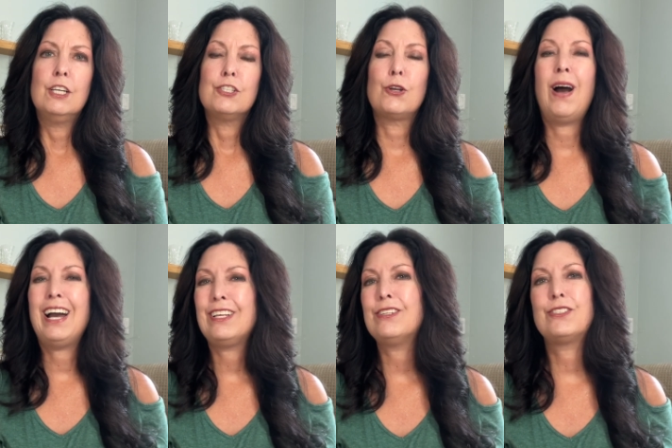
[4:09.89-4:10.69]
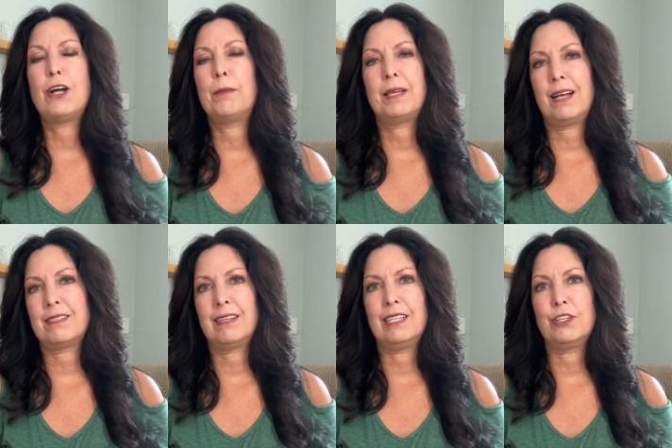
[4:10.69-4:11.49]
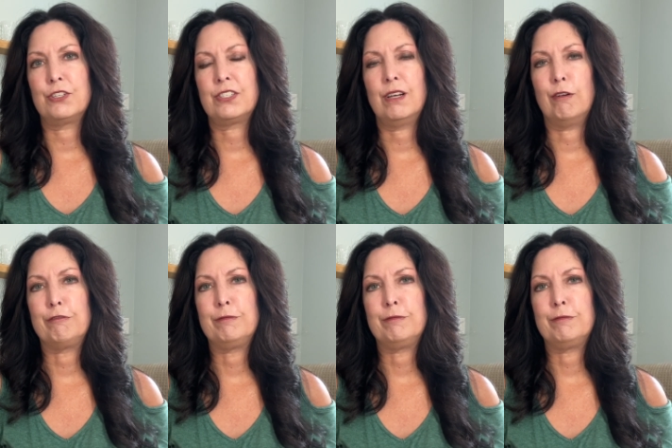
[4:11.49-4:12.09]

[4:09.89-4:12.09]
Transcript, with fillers: So, how do you stop gaslighting yourself?